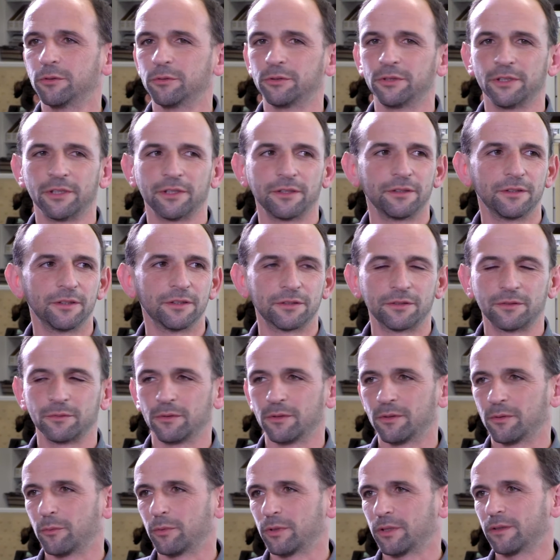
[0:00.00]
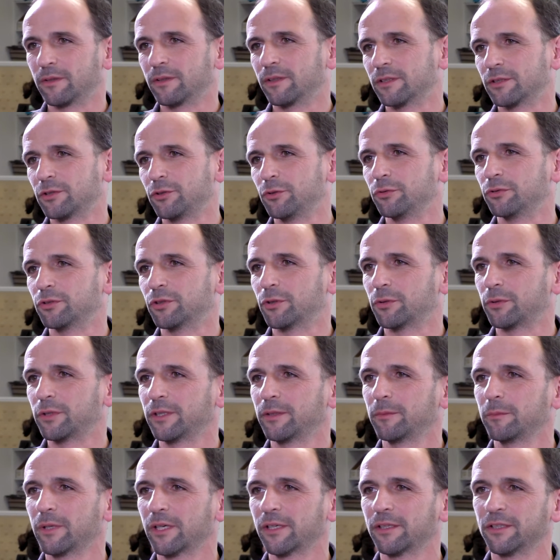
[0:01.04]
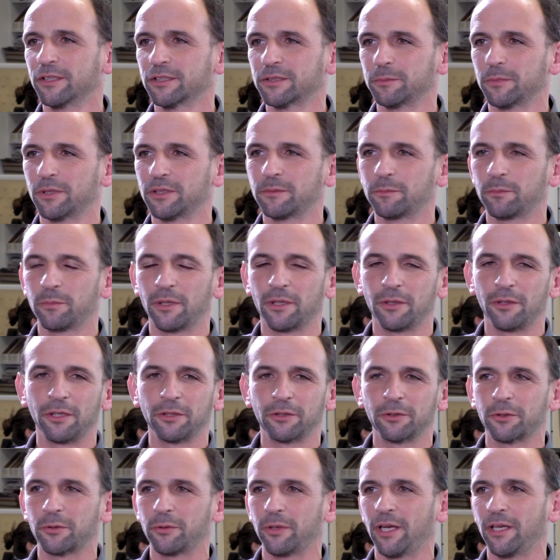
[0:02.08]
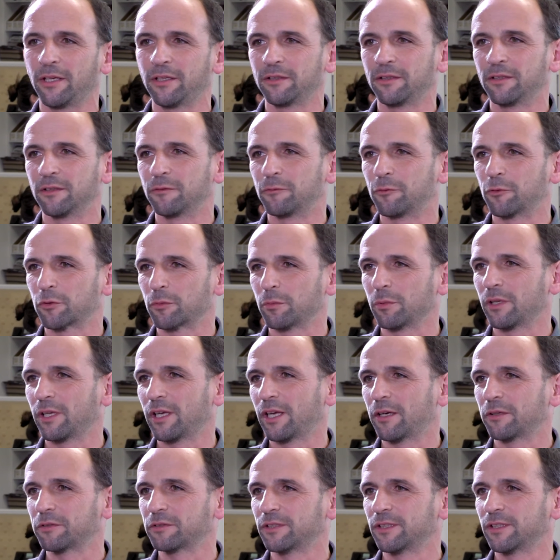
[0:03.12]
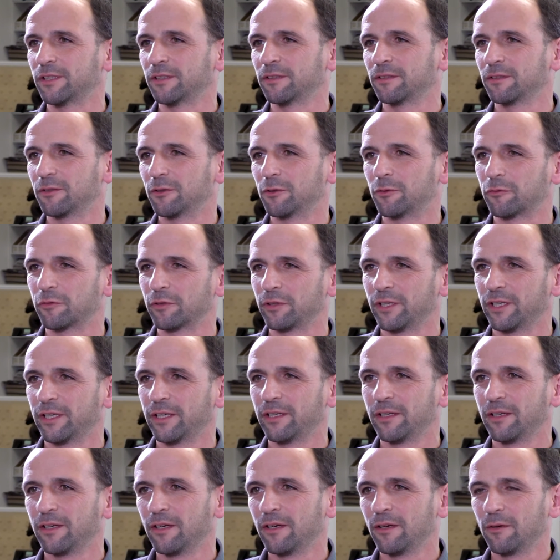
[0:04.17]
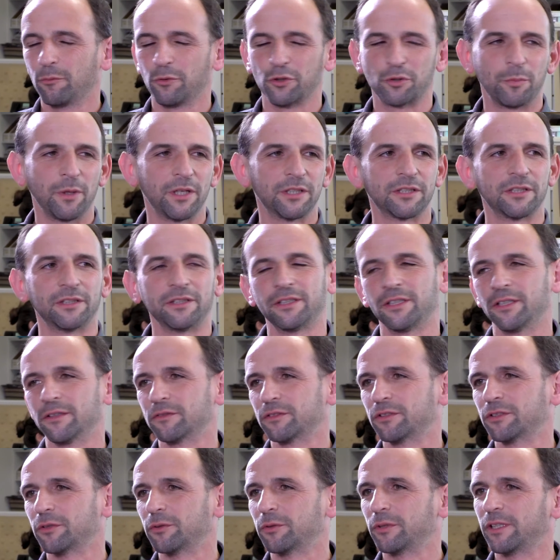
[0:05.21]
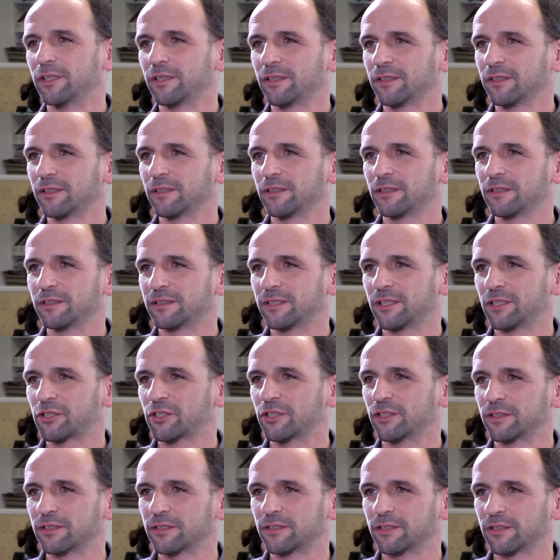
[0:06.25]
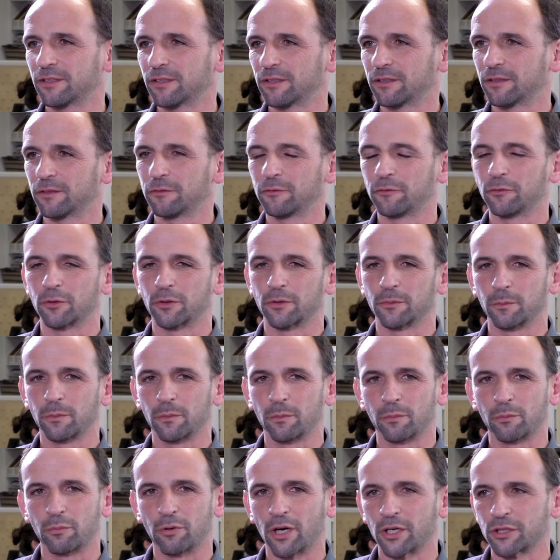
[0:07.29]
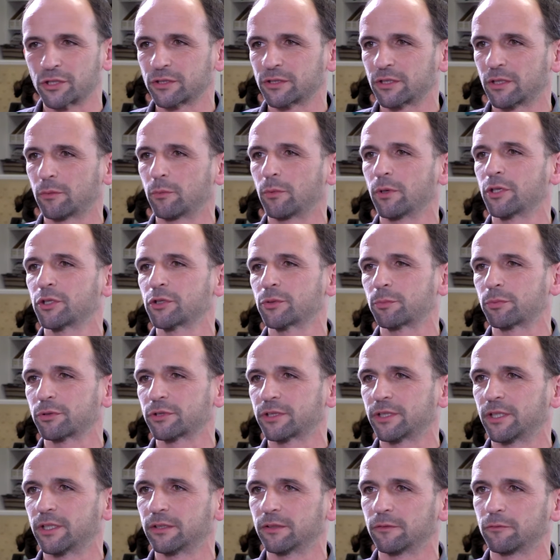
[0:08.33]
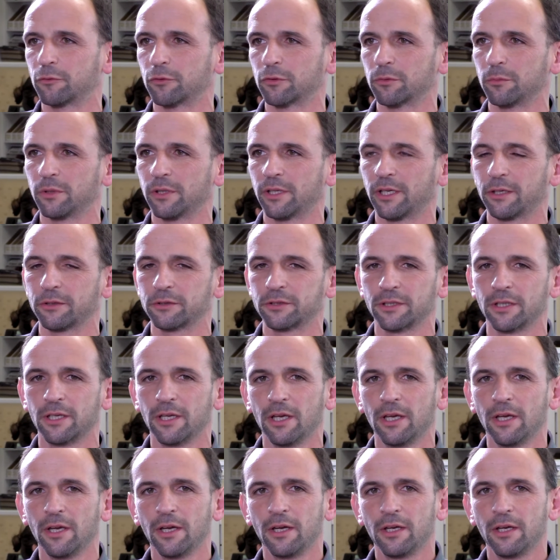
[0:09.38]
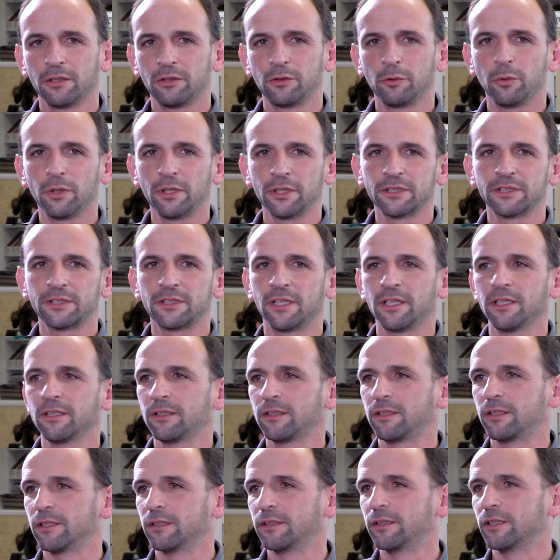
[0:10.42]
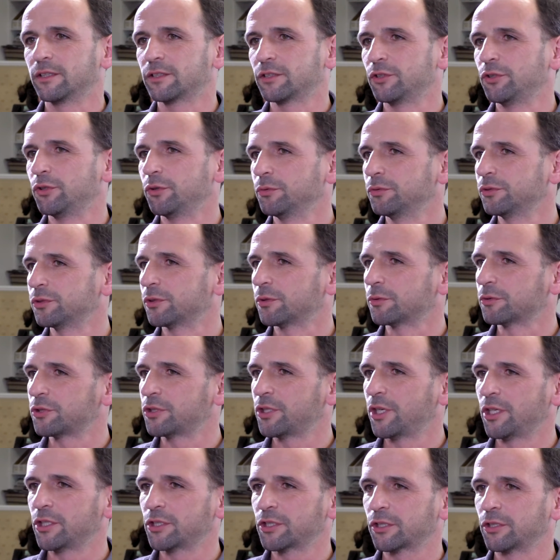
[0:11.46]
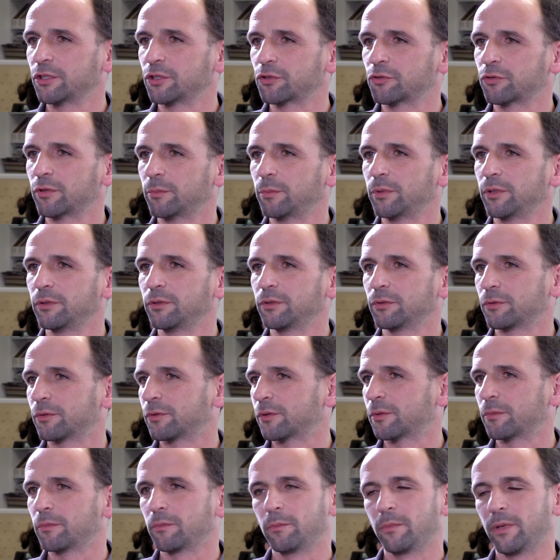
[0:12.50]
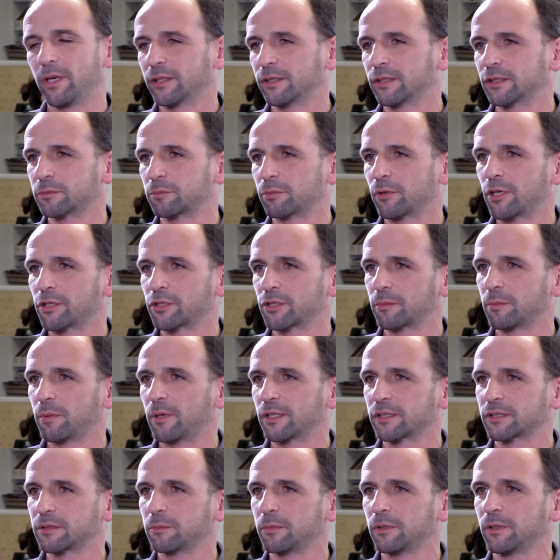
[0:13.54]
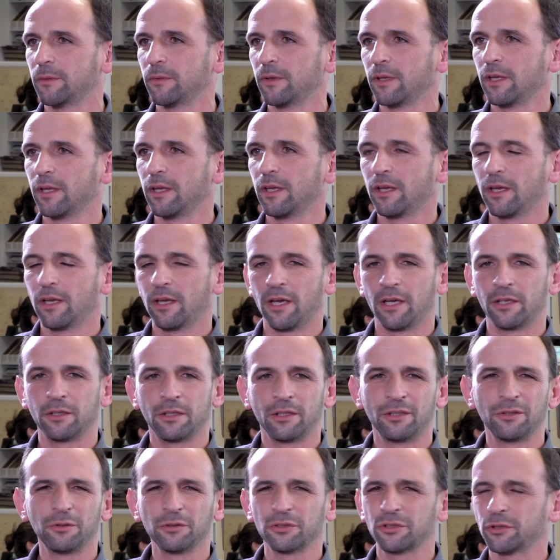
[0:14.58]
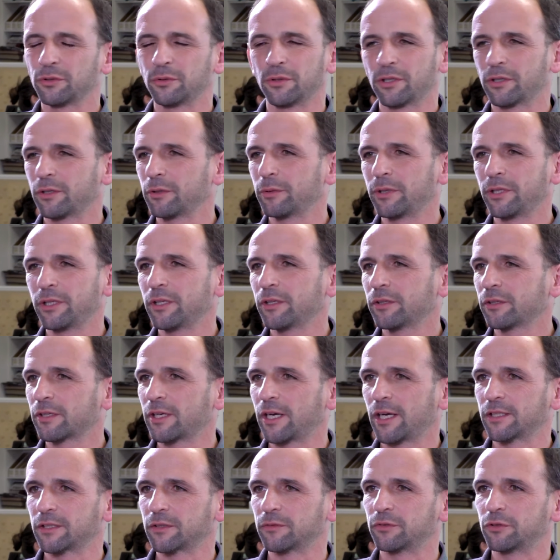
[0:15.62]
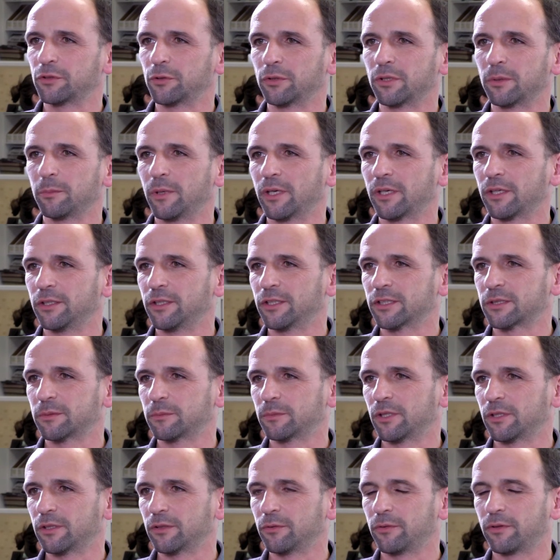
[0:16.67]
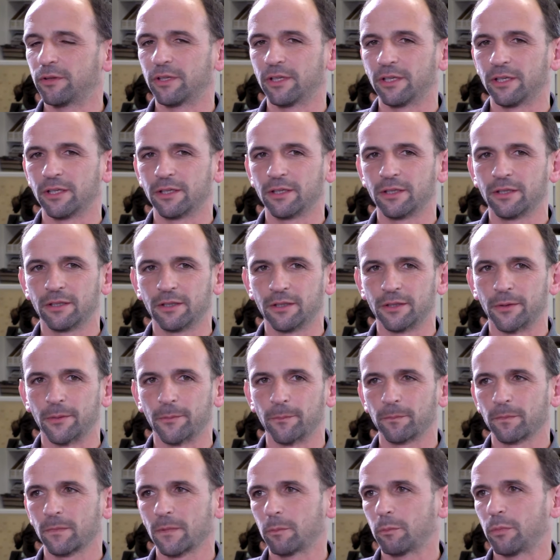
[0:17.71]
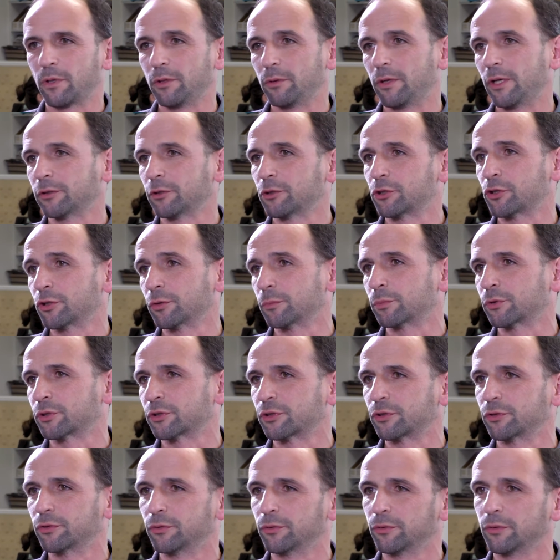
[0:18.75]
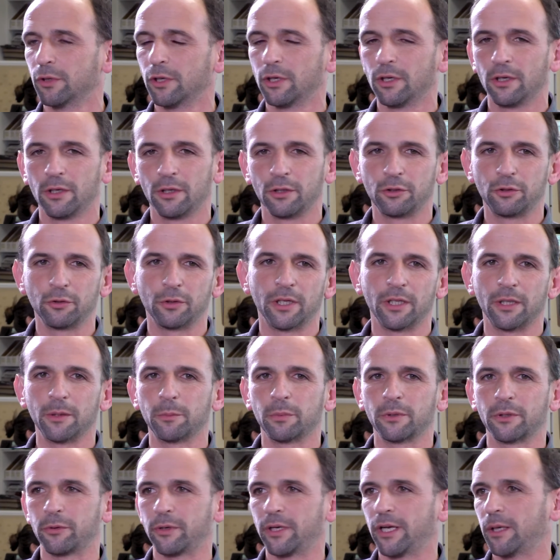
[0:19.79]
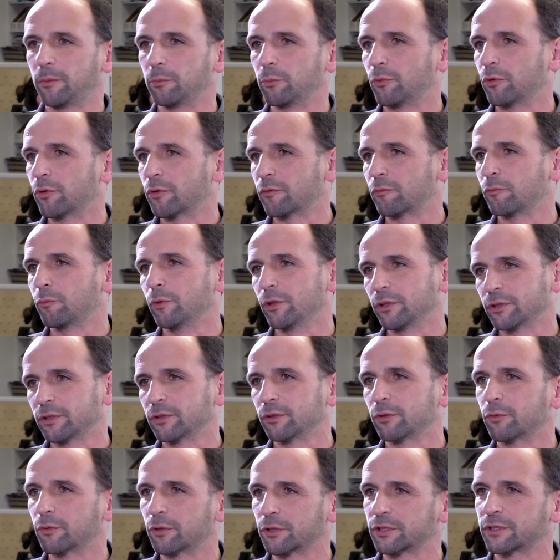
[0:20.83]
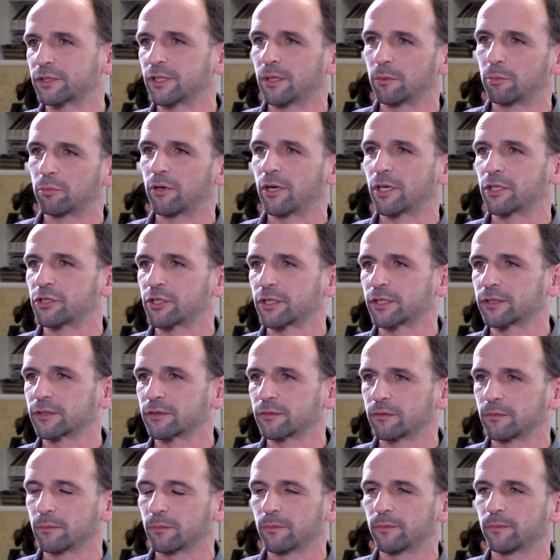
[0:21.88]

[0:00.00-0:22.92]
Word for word: using this with this new zoning mechanism that Palo Alto created, the affordable housing overlay, which basically gives zoning concessions for projects that are 100% affordable housing. To what extent did this new zone change contribute or make this project possible? And also, are there any other kinds of zoning mechanism that you think Palo Alto should pursue to help create more Wilton Court-style projects?